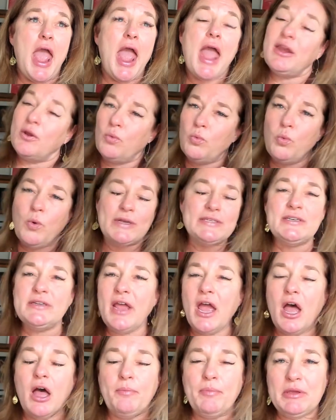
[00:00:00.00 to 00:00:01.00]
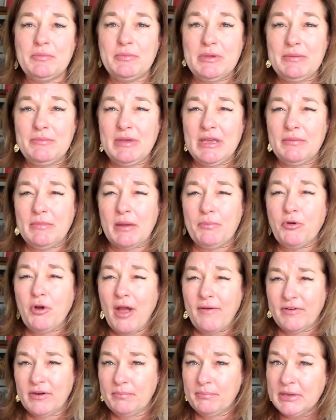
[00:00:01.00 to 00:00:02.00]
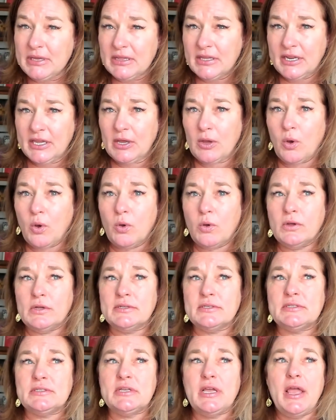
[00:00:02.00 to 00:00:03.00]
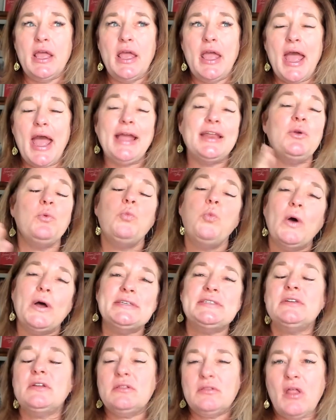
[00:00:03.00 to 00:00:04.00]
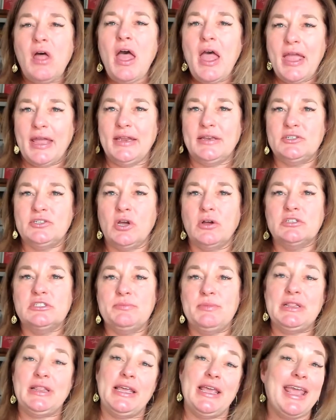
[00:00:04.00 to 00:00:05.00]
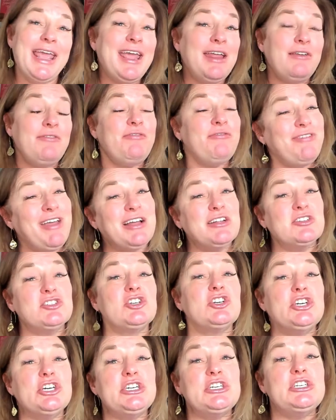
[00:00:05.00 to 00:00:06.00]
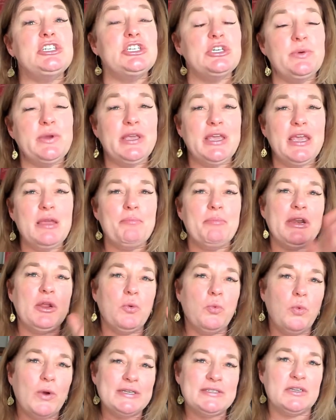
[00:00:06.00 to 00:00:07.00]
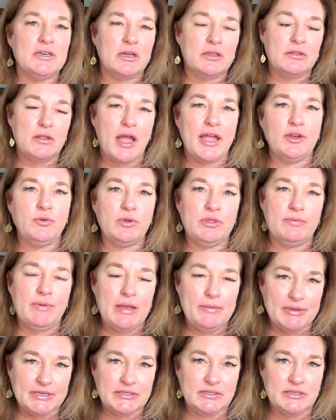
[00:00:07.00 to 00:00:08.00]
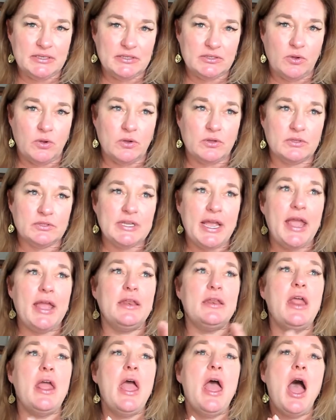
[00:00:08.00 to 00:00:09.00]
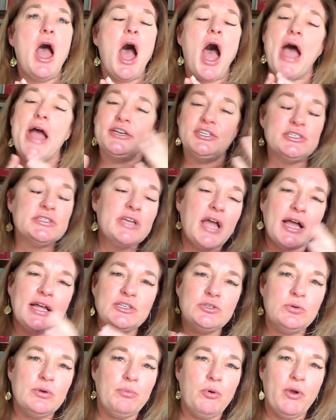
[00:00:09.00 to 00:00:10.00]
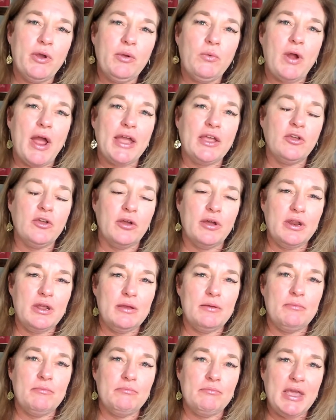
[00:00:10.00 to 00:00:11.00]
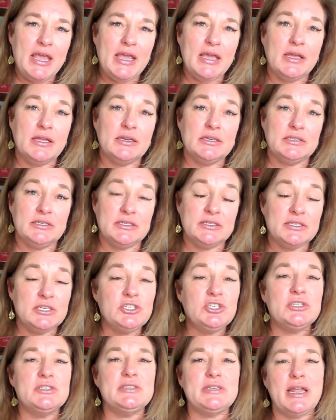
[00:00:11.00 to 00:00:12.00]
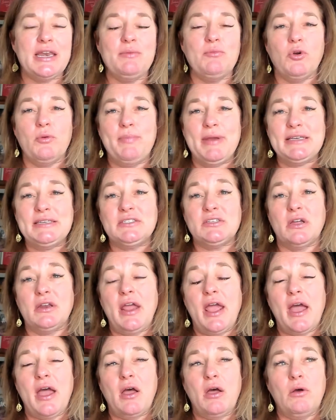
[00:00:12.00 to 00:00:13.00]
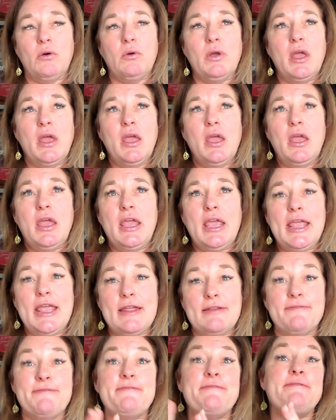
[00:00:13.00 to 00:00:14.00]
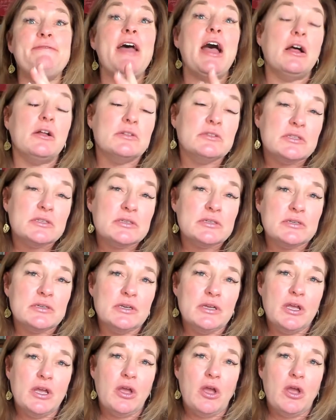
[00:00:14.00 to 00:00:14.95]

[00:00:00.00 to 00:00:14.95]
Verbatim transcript: and it wasn't helping me meet my profitability goals, and it wasn't aligned ultimately. It felt good doing it, but it wasn't aligned with my business goals. And I just got to a point where I couldn't make decisions anymore based on how it felt.